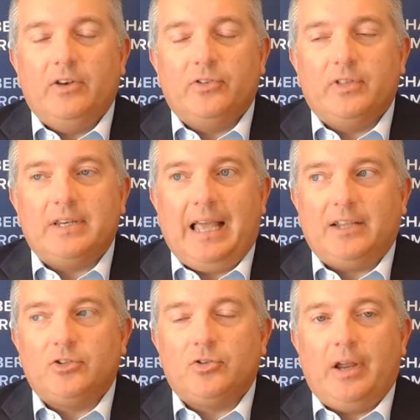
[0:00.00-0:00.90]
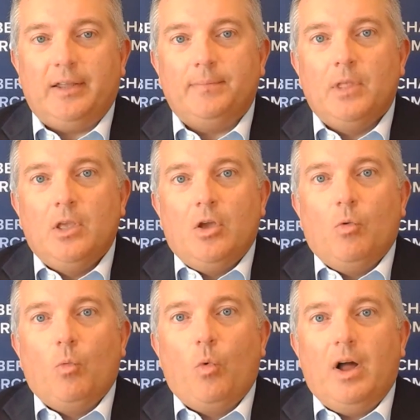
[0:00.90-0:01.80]
under the tax credit.
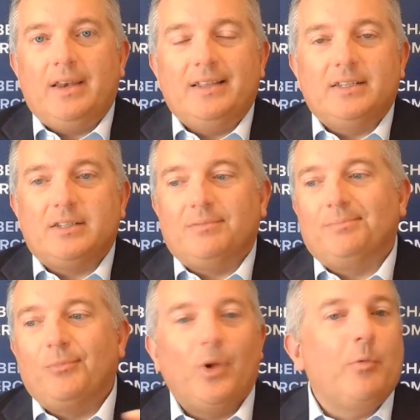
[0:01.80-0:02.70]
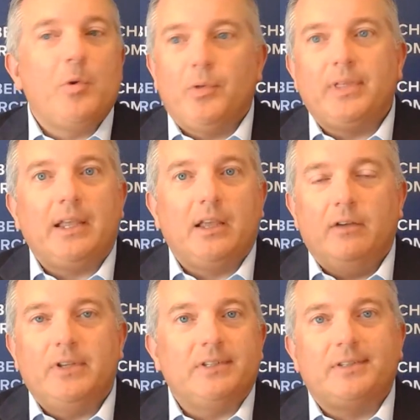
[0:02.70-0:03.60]
One is what we would think
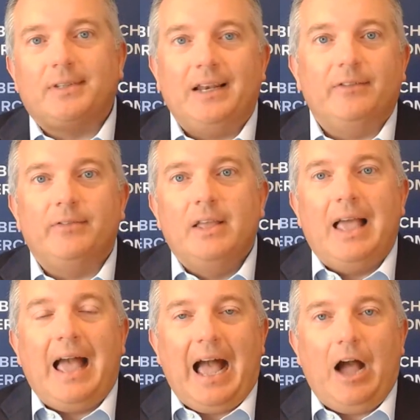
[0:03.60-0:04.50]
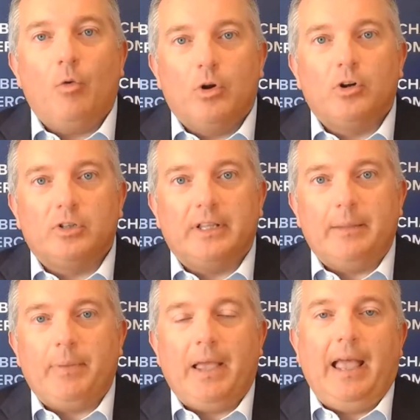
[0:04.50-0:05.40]
of as kind of
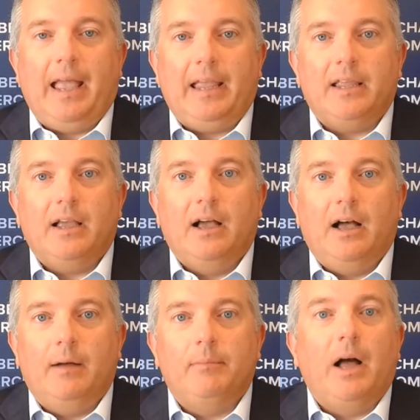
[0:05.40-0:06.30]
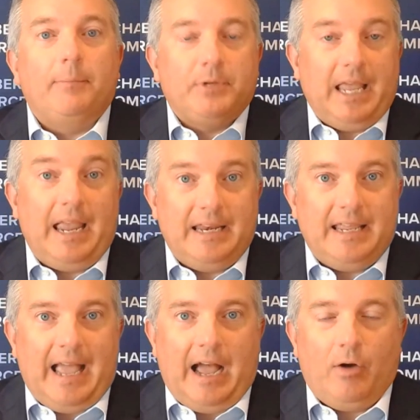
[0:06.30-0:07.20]
hourly pay, um, up to
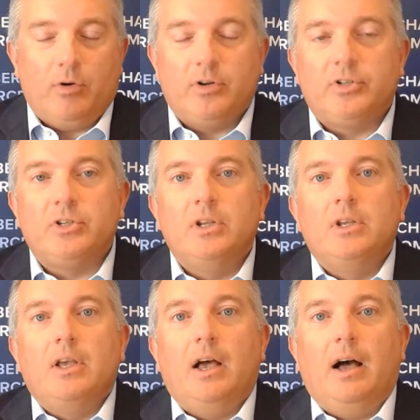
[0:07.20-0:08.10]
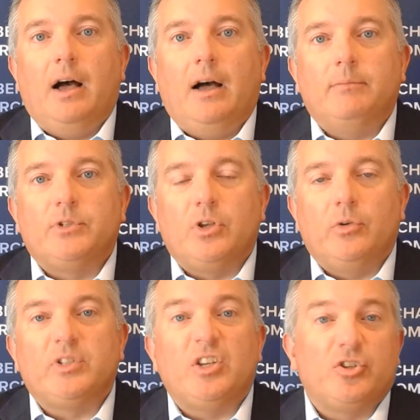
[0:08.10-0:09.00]
eighty hours. Um,
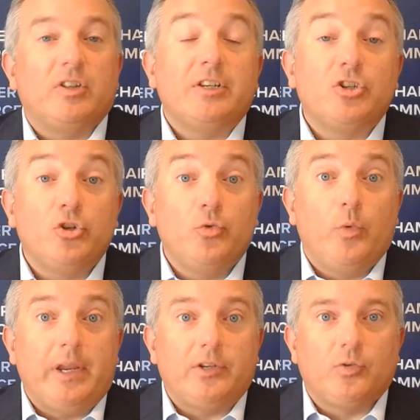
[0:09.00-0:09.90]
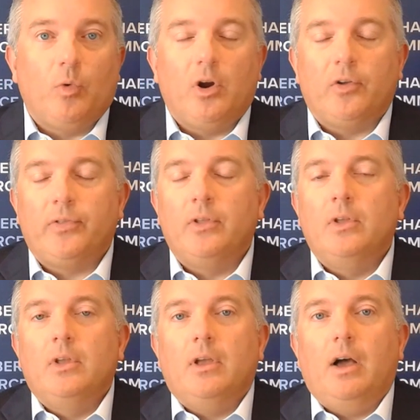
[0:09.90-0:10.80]
so essentially two weeks worth.
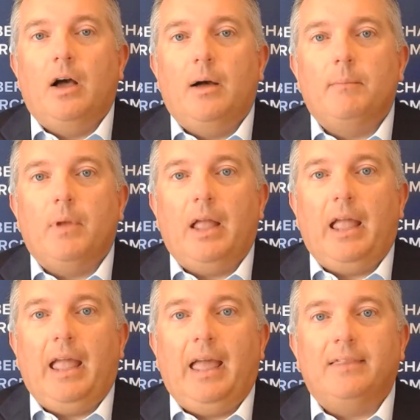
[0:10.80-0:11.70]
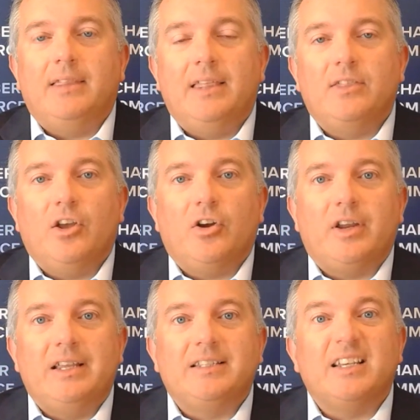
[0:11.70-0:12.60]
Um, and then
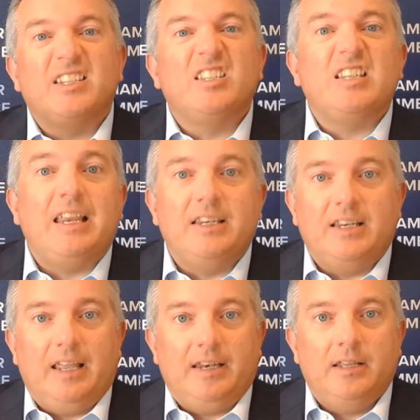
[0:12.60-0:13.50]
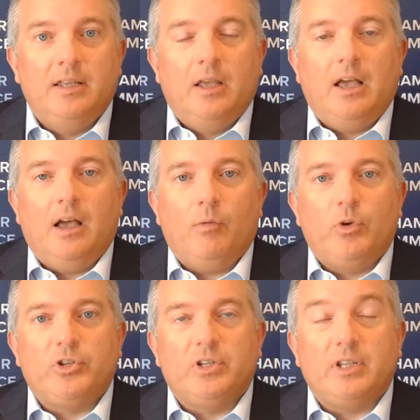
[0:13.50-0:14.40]
there is extended, uh,
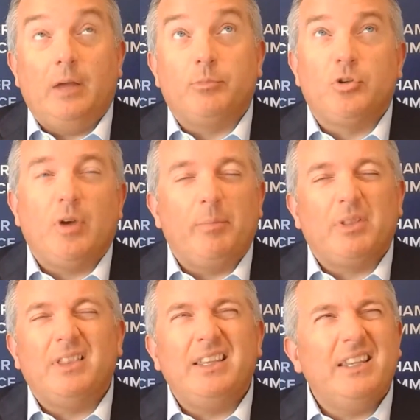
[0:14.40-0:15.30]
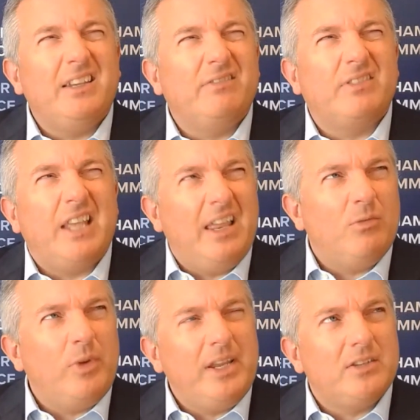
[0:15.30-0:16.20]
which is up to, I believe,
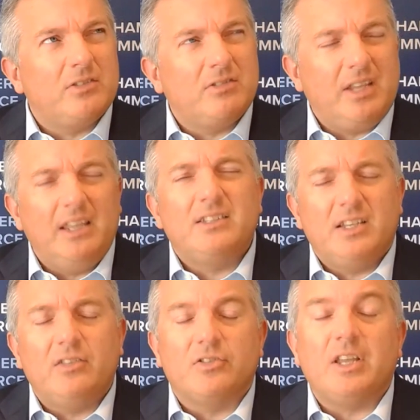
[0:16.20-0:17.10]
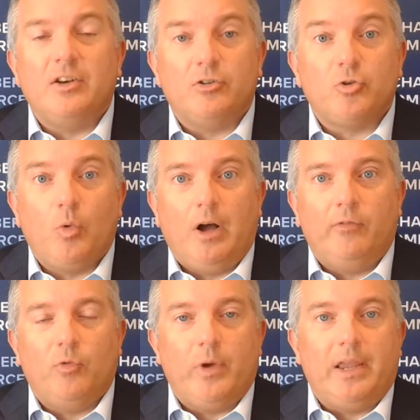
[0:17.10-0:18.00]
ten weeks. It's either ten or
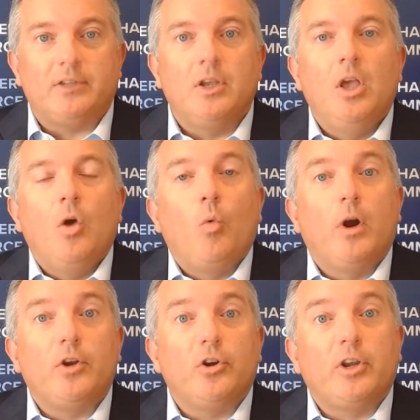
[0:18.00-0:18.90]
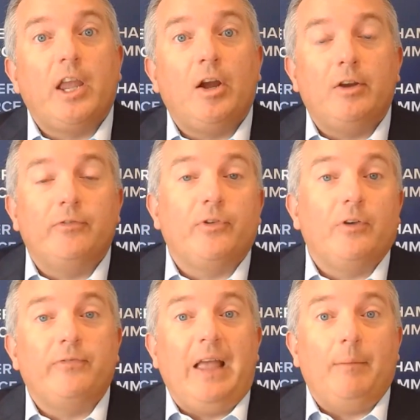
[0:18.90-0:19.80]
twelve weeks where you're caring for
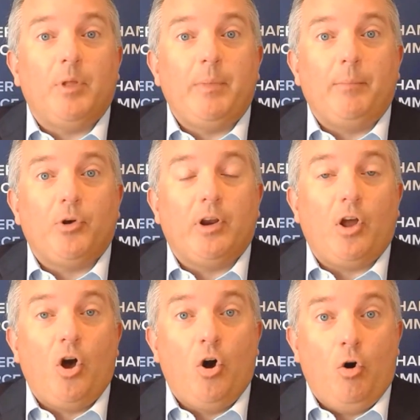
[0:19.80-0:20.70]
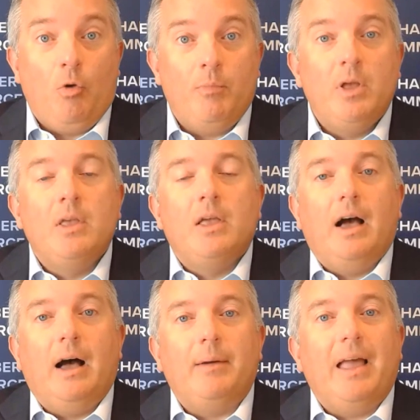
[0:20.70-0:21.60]
a family member at home.
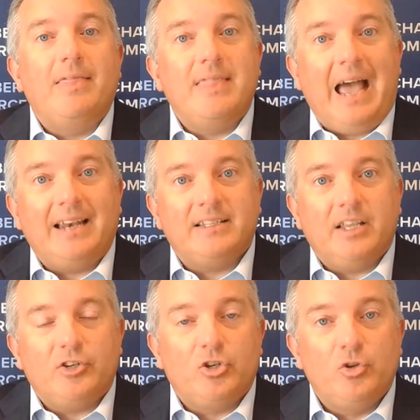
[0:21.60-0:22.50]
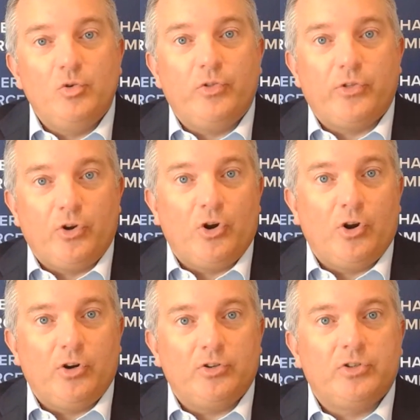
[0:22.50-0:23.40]
Uh, and that is at two
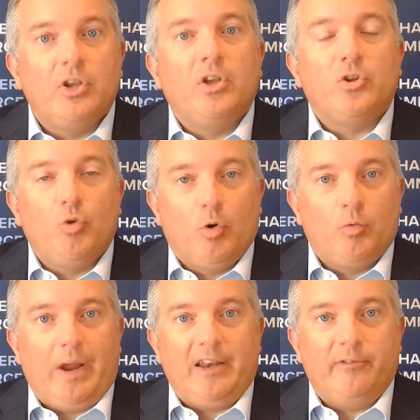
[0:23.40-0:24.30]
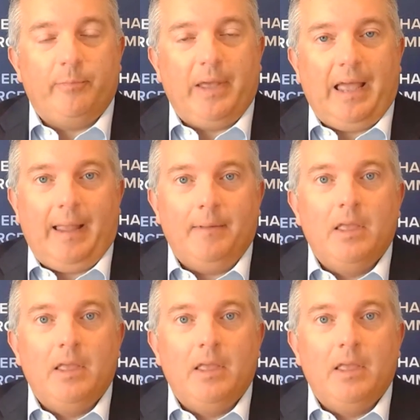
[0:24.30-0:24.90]
thirds your rate of pay.